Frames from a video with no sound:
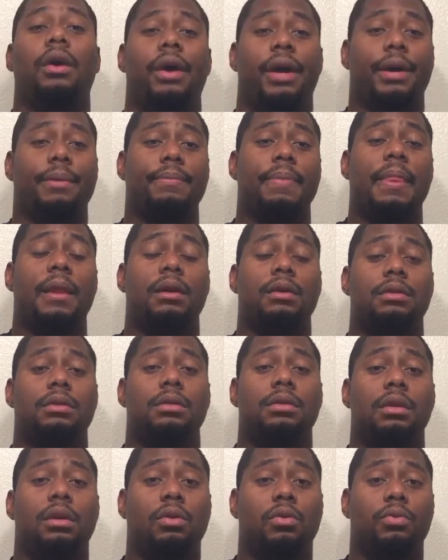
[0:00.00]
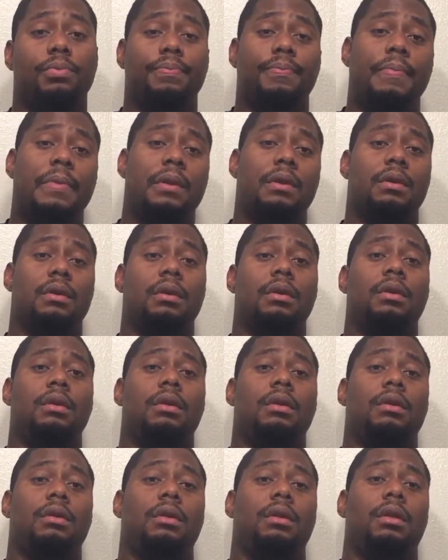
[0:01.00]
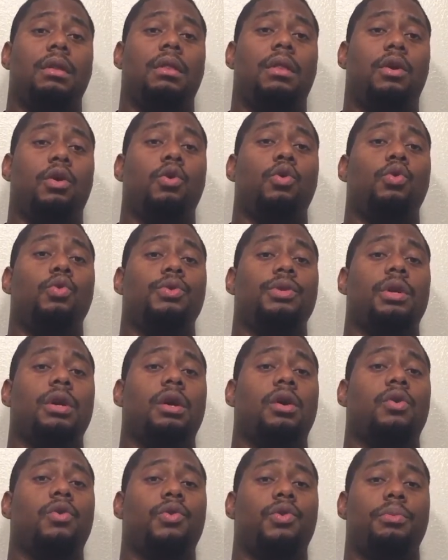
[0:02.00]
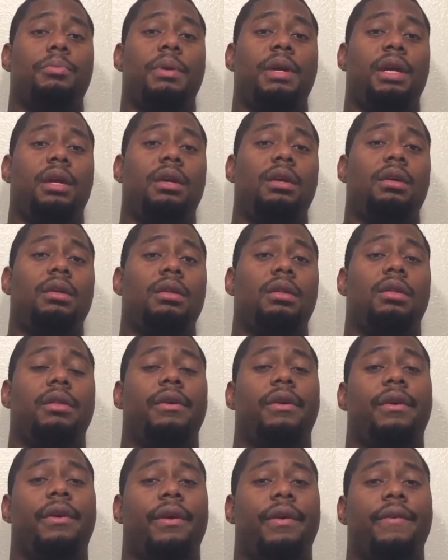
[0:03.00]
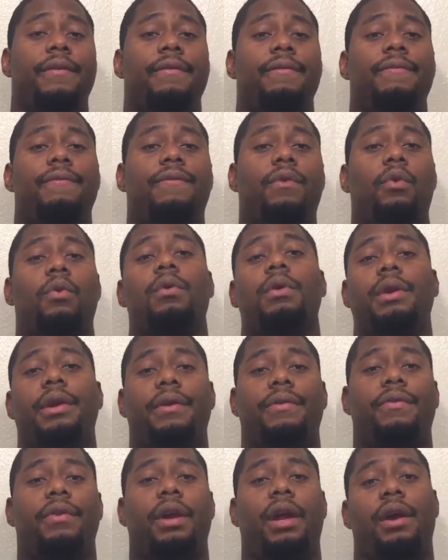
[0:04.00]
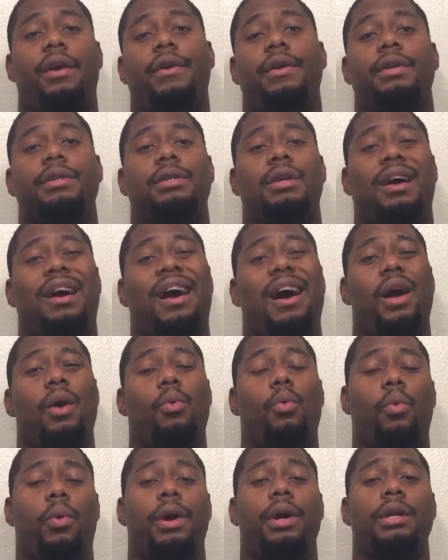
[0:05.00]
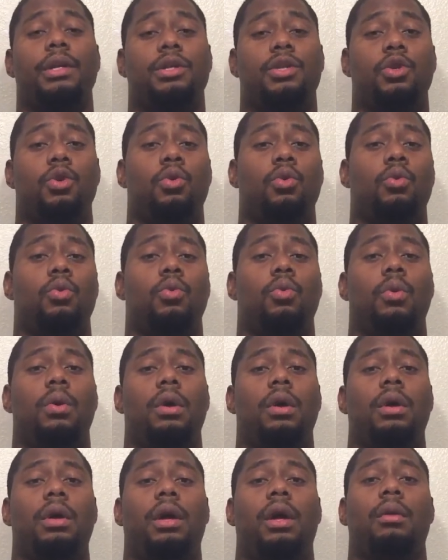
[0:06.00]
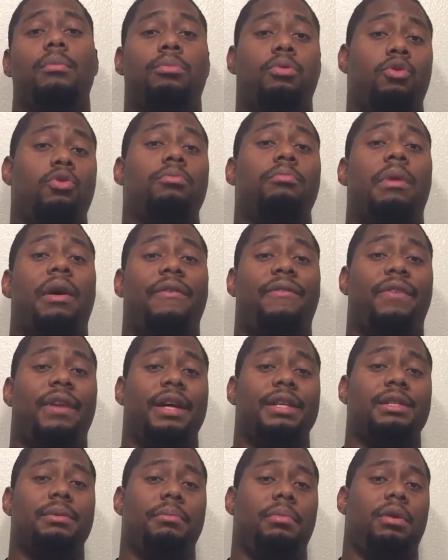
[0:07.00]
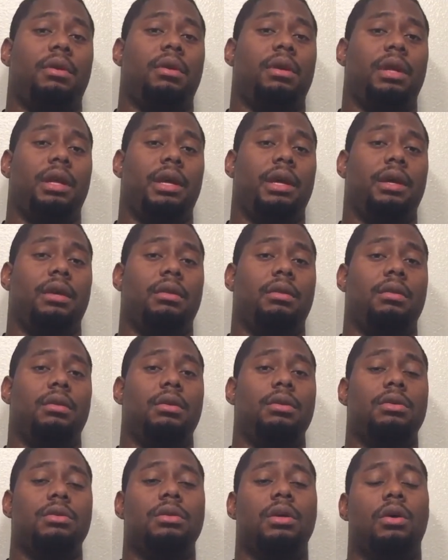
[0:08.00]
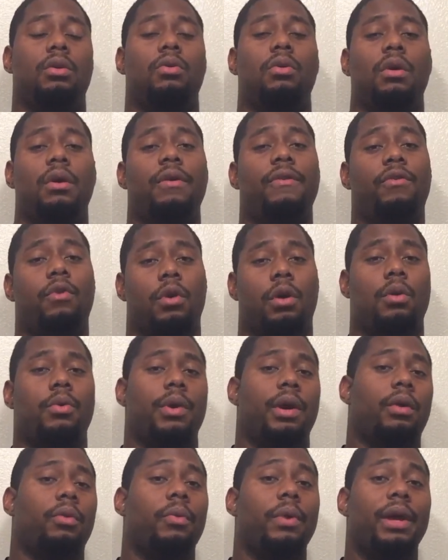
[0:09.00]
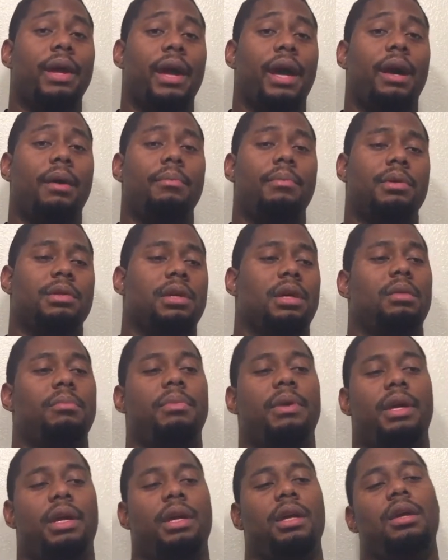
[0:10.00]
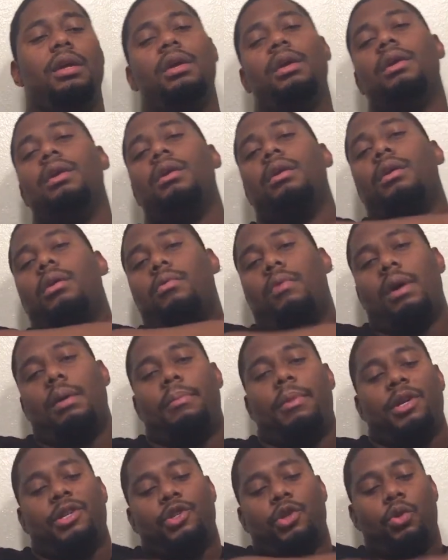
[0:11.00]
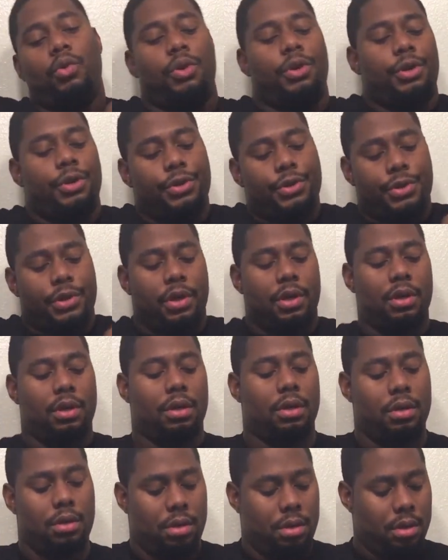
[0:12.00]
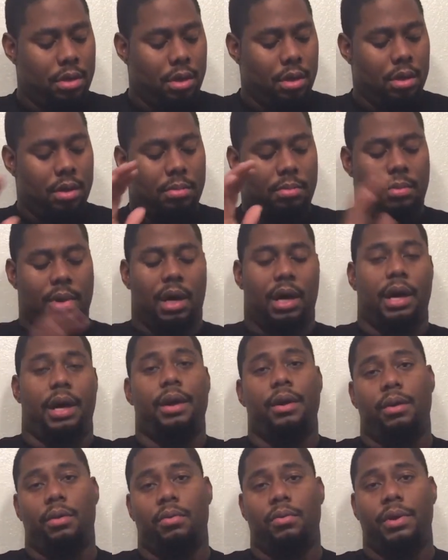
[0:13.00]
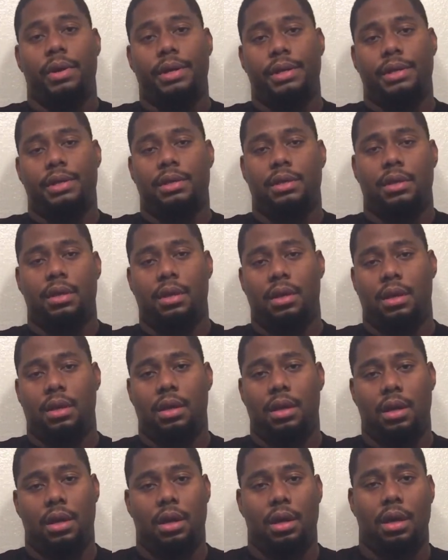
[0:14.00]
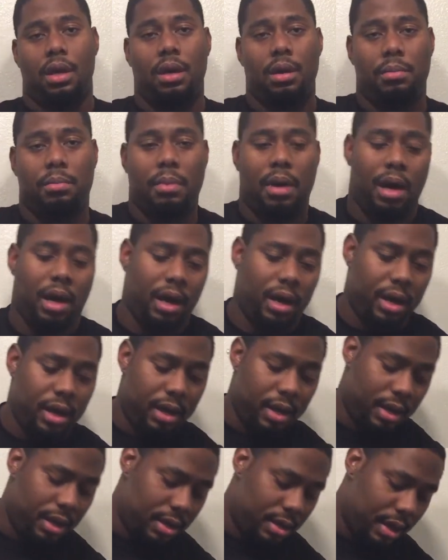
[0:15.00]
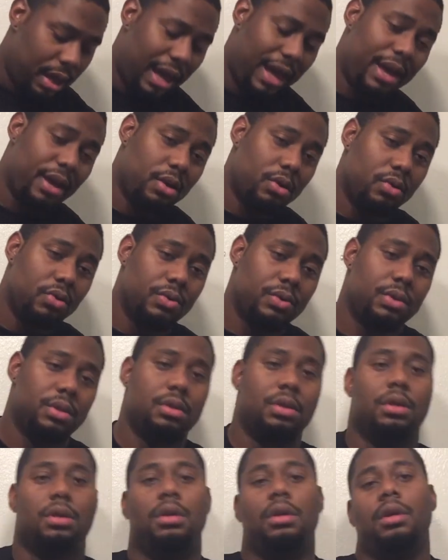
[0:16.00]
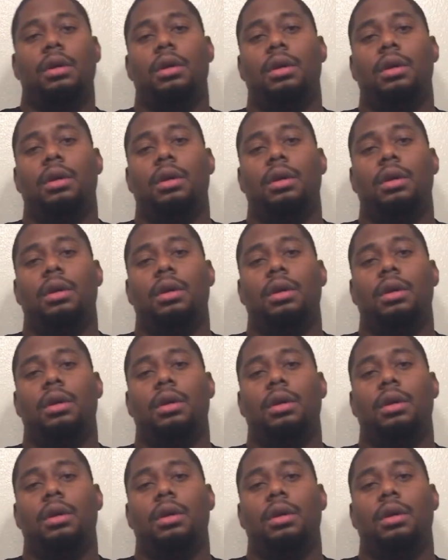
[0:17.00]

All right, so those are going to be the 4 different areas I want to improve my flexibility in. So for a quick recap, it's going to be around my shoulders, my wrists, my ankles,